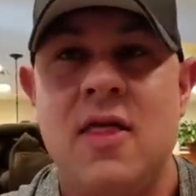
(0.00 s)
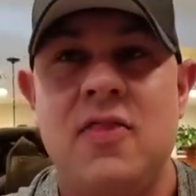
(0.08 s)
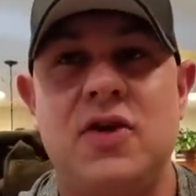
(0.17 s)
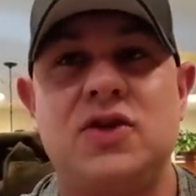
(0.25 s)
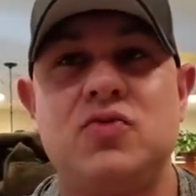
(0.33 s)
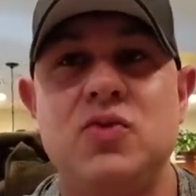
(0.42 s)

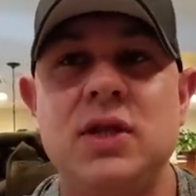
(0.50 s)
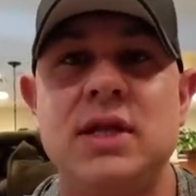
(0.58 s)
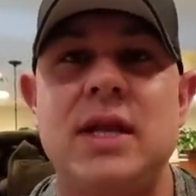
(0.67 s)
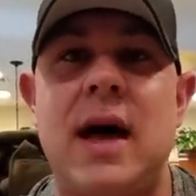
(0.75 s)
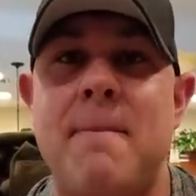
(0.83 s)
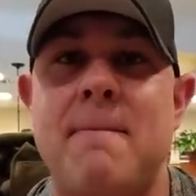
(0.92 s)
there's really
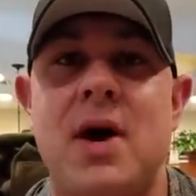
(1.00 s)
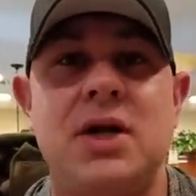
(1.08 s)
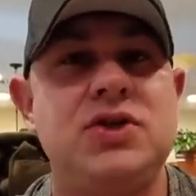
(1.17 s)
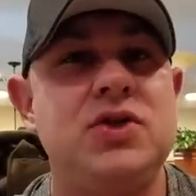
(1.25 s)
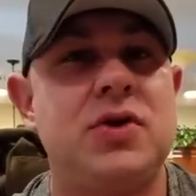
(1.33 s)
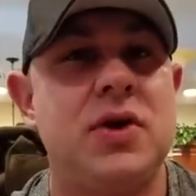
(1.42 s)
not
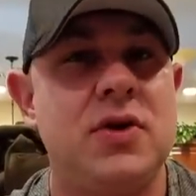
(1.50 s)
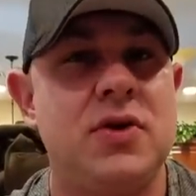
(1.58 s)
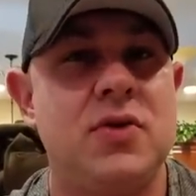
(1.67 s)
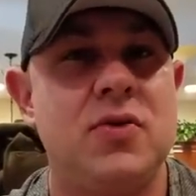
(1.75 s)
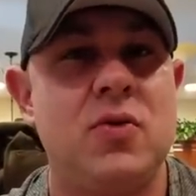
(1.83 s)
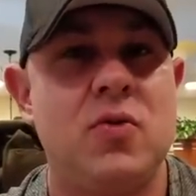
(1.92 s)
much you can
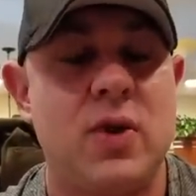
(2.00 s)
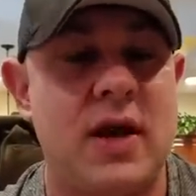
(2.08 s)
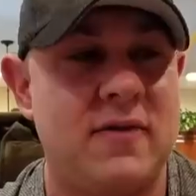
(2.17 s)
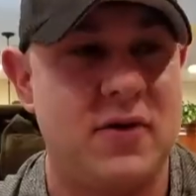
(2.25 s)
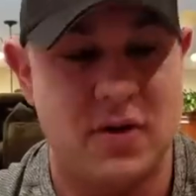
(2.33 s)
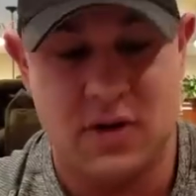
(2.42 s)
do
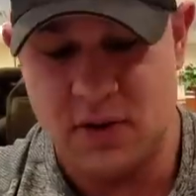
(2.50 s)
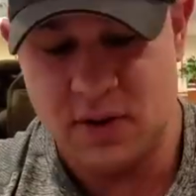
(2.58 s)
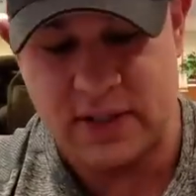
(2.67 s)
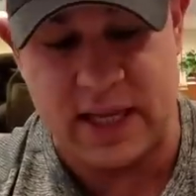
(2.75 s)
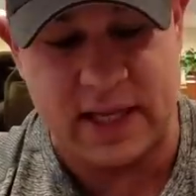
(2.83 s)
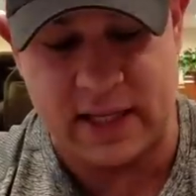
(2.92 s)
whenever you're
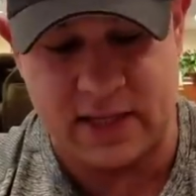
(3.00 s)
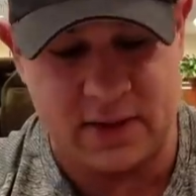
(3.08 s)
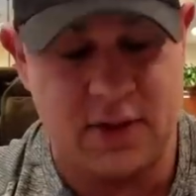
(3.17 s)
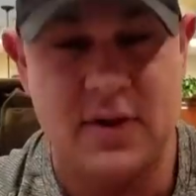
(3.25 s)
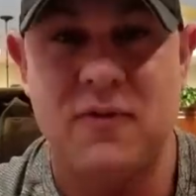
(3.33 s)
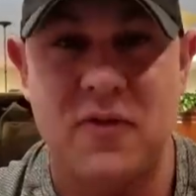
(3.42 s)

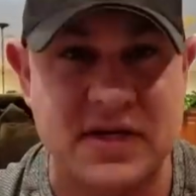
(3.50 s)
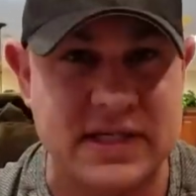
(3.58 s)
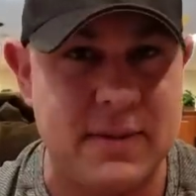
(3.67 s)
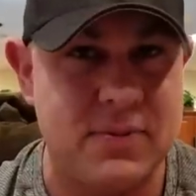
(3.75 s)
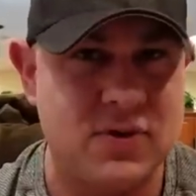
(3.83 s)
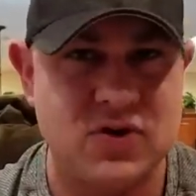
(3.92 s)
taking, you know, for
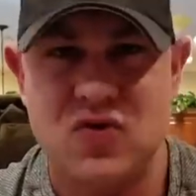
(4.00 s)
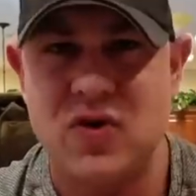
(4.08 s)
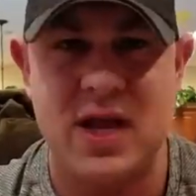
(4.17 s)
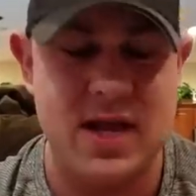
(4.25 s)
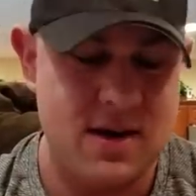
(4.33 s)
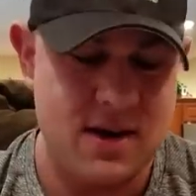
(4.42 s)
example,
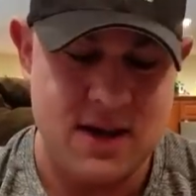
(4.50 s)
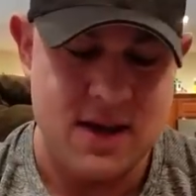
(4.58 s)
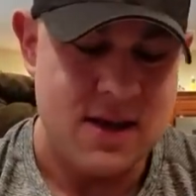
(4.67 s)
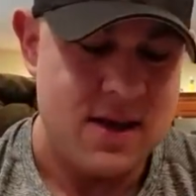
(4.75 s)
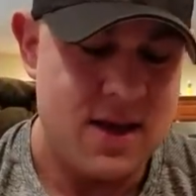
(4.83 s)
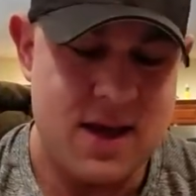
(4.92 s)
Tren,
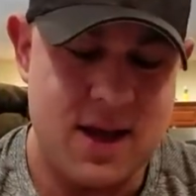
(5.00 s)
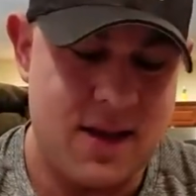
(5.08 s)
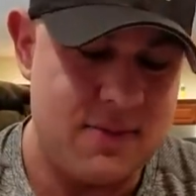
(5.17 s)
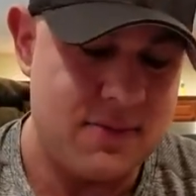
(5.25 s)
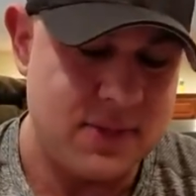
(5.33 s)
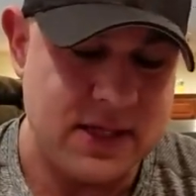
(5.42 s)

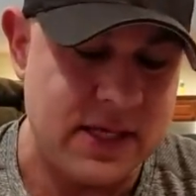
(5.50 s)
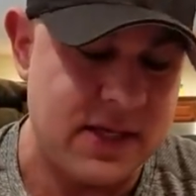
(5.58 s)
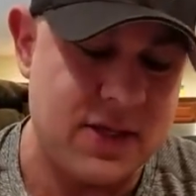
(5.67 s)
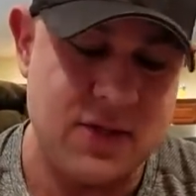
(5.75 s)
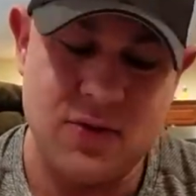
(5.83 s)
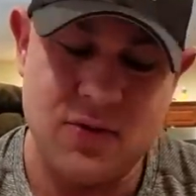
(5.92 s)
um, E
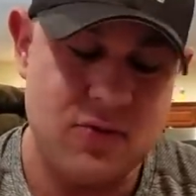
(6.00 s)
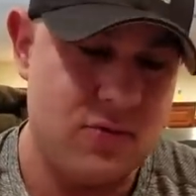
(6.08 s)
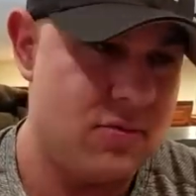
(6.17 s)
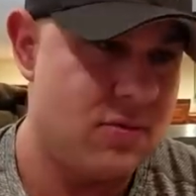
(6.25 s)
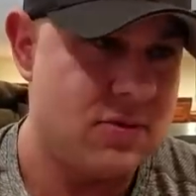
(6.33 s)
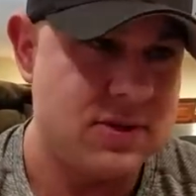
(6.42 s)

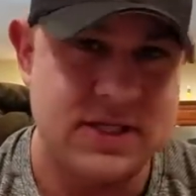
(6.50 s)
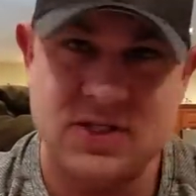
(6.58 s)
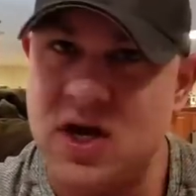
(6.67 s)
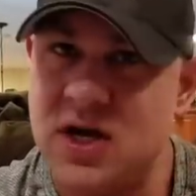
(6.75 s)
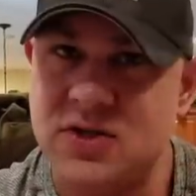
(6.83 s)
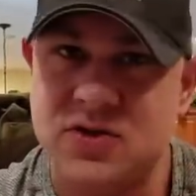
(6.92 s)
Q,
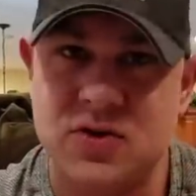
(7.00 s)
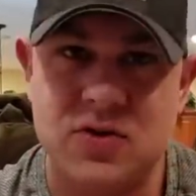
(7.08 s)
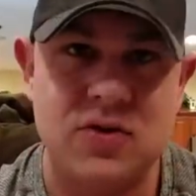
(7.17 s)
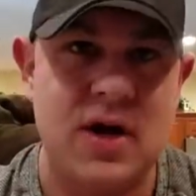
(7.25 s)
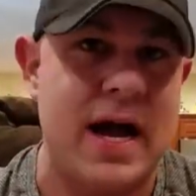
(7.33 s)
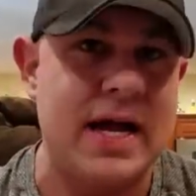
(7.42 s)

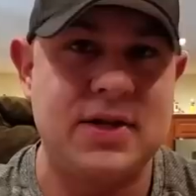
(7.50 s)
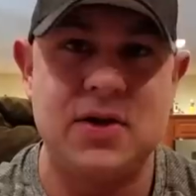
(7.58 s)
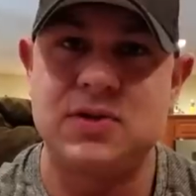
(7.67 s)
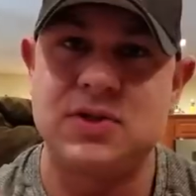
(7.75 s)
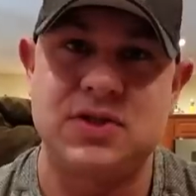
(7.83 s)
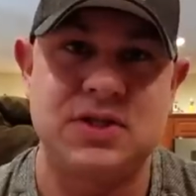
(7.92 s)
testosterone, high
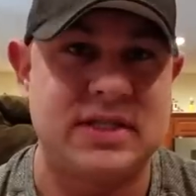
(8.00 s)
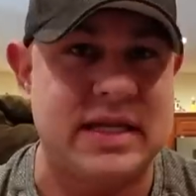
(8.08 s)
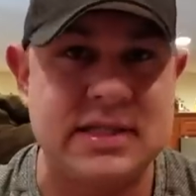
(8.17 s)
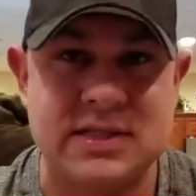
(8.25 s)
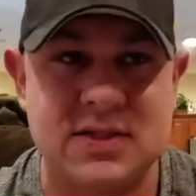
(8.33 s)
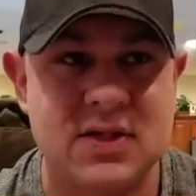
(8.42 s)
dosages,
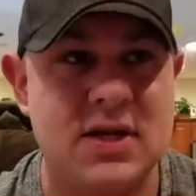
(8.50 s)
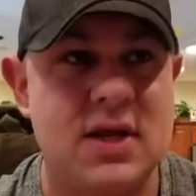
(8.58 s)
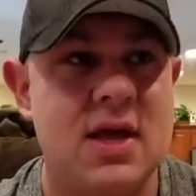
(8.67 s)
insulin.